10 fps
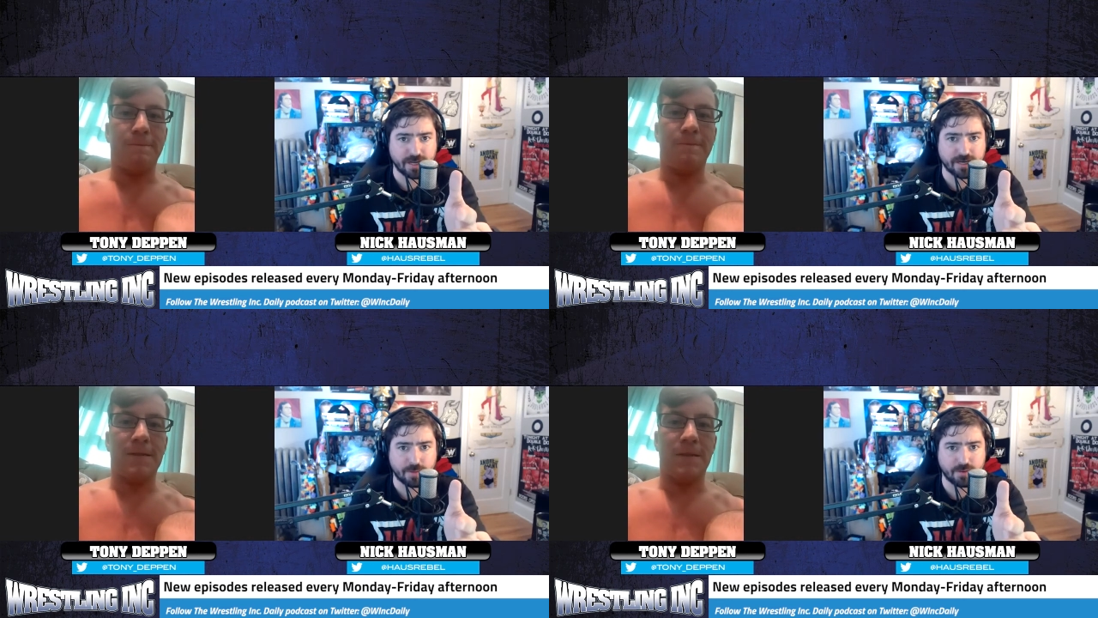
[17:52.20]

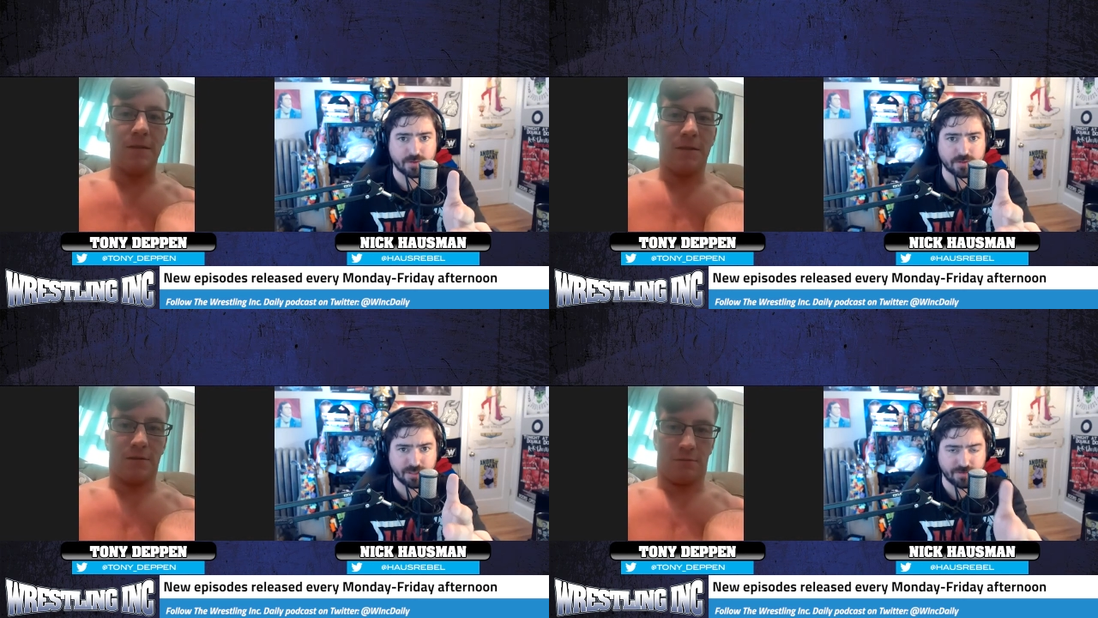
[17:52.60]

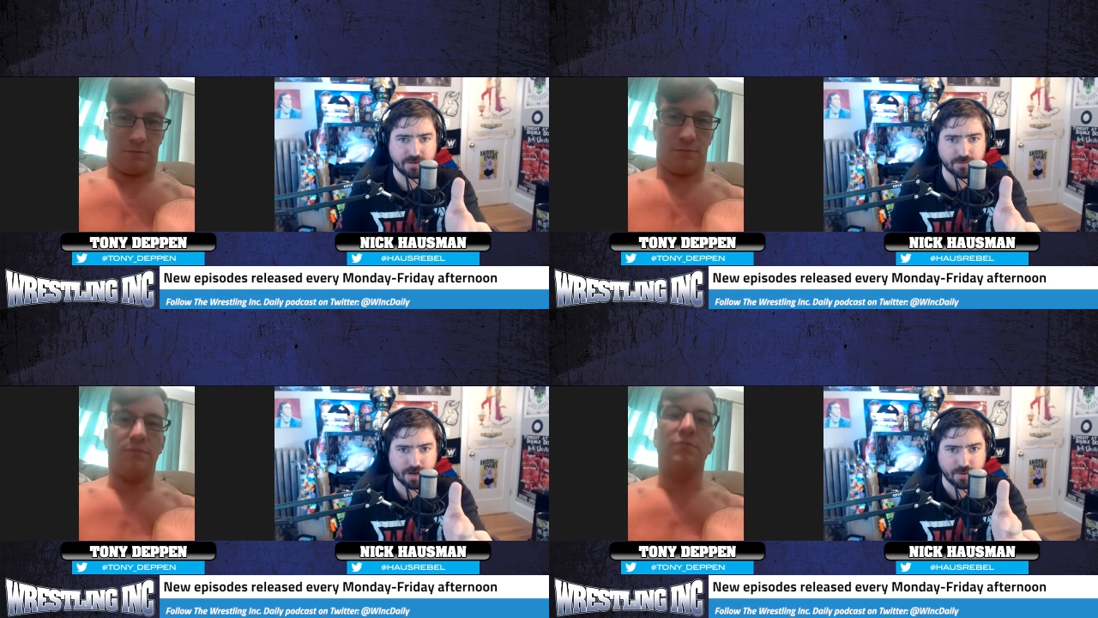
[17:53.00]

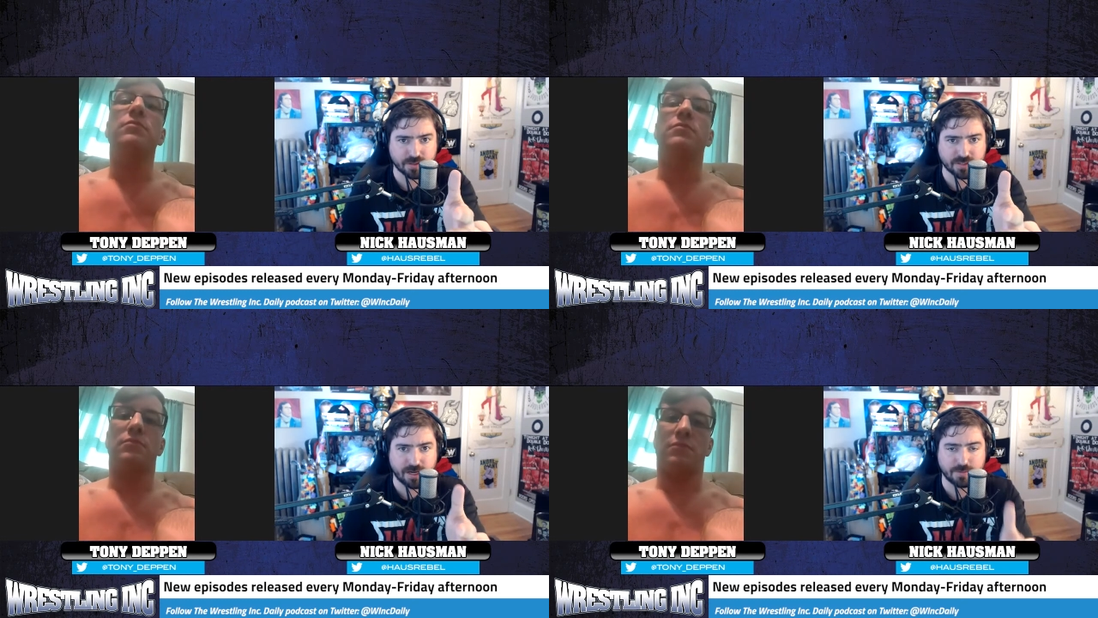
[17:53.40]
Speaker 1: IWTV, right?
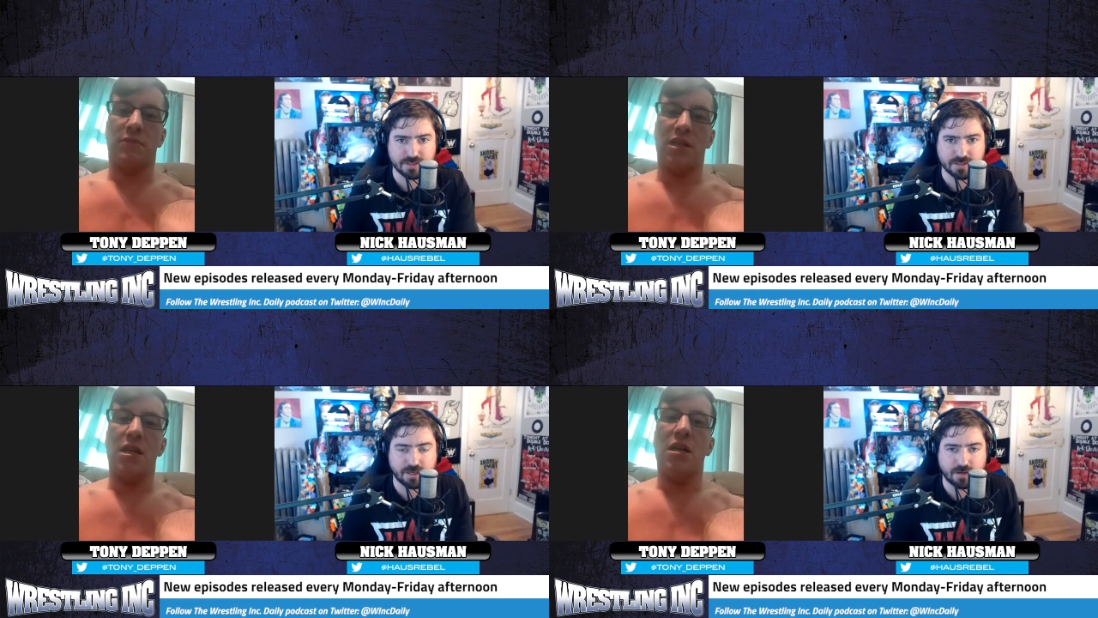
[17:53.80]
What time
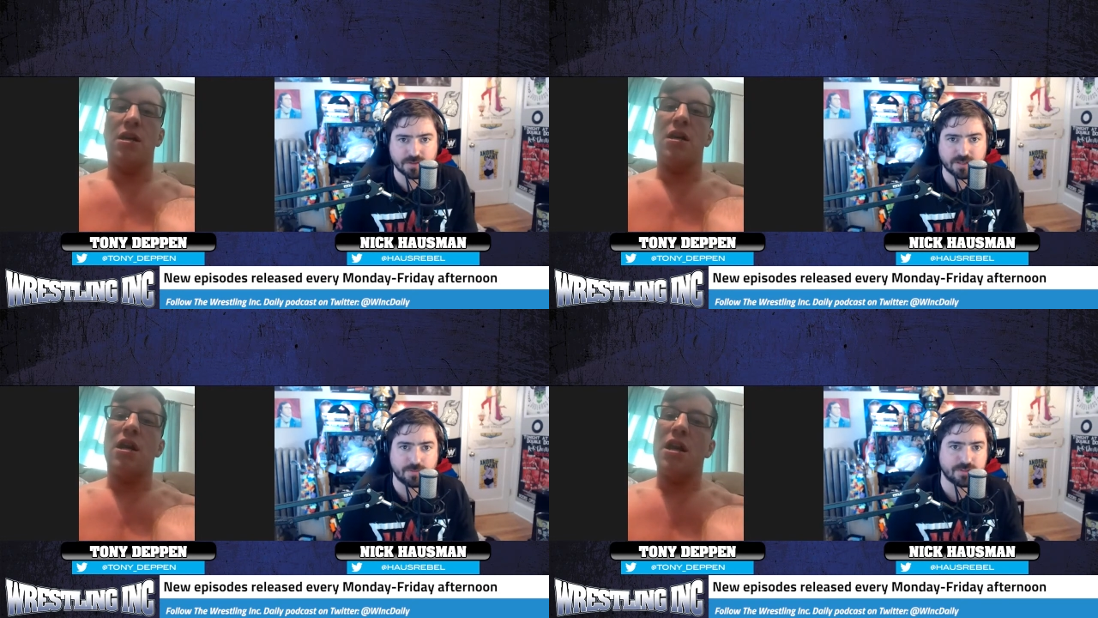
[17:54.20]
does
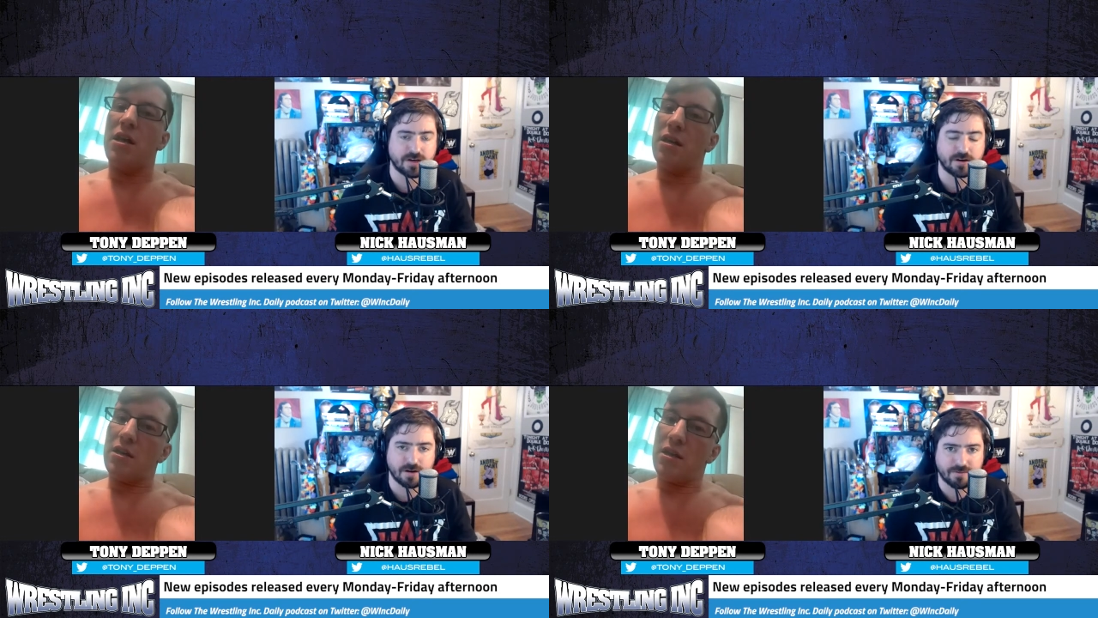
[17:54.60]
it
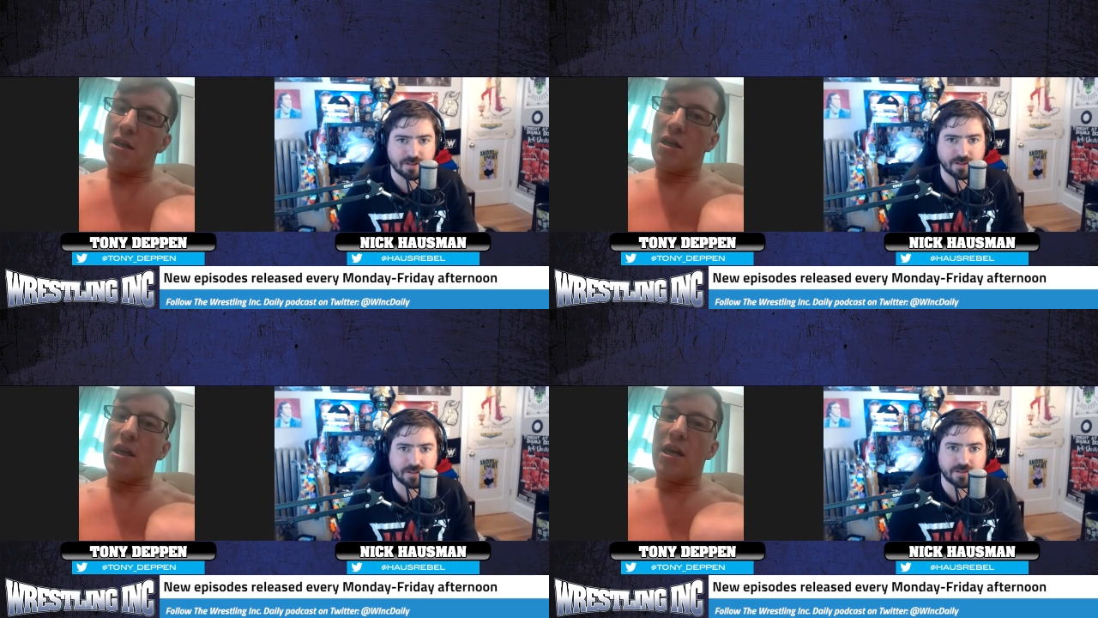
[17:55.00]
air and
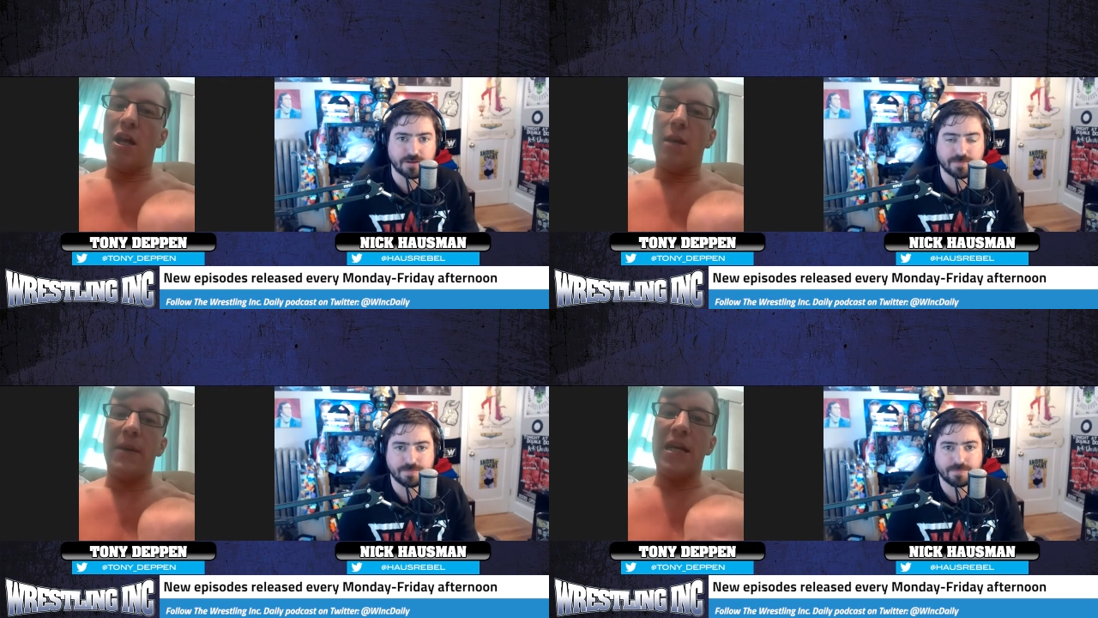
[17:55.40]
everything like
Speaker 2: that?
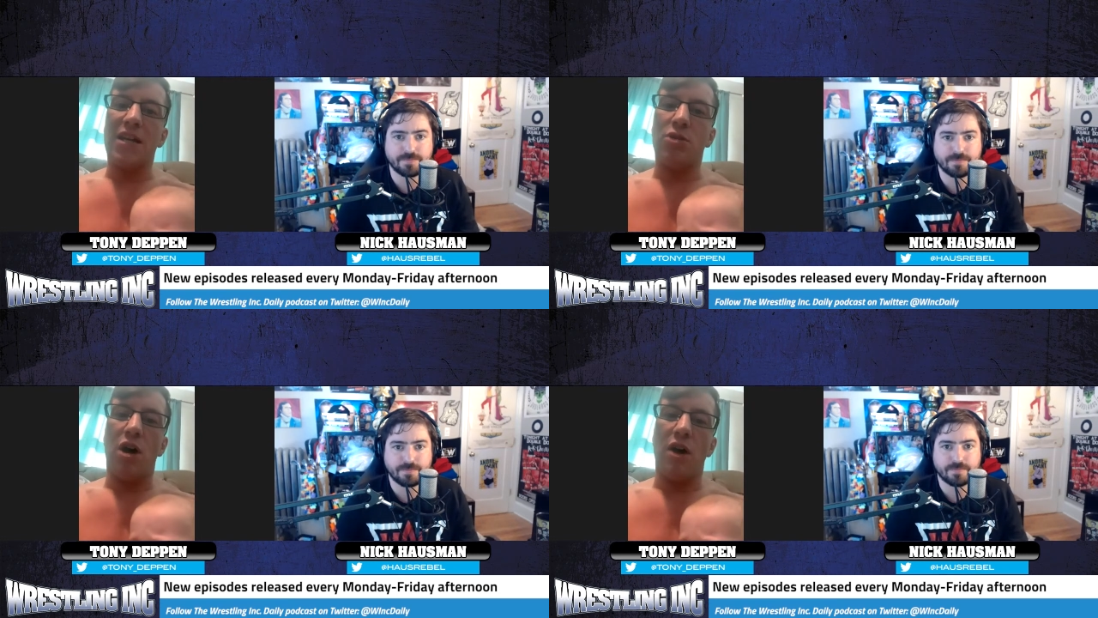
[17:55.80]
It'll be
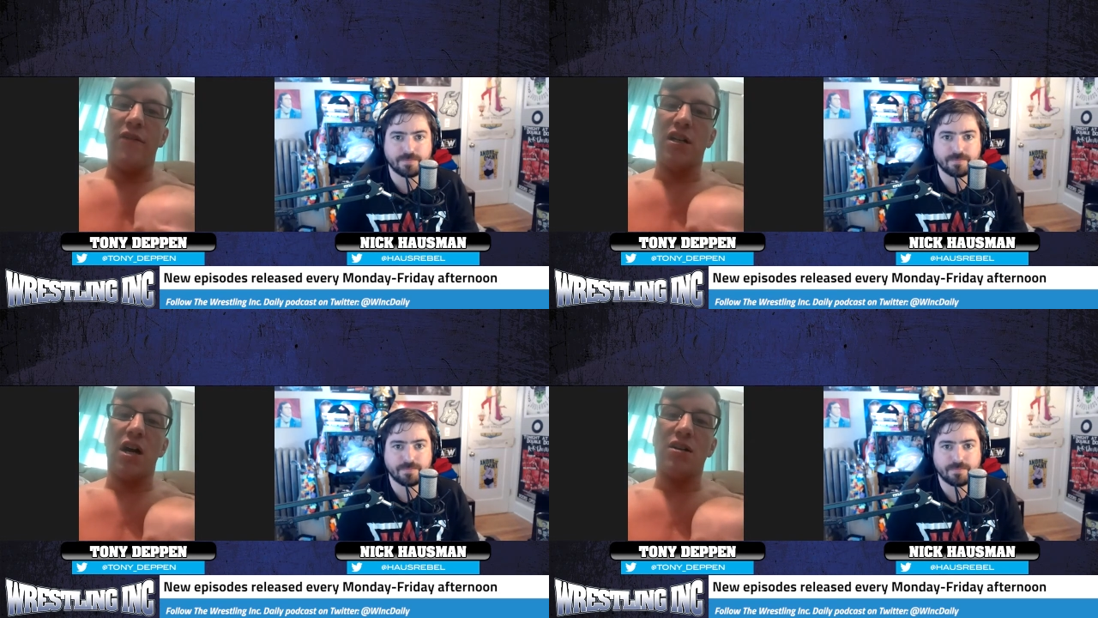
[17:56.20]
at
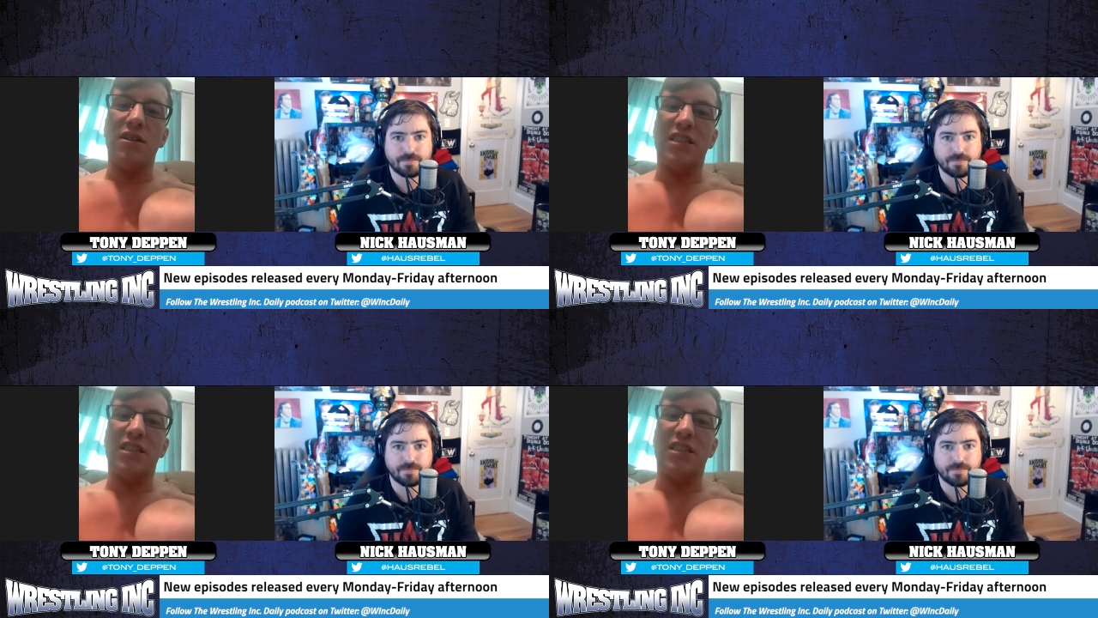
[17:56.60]
12 o'clock on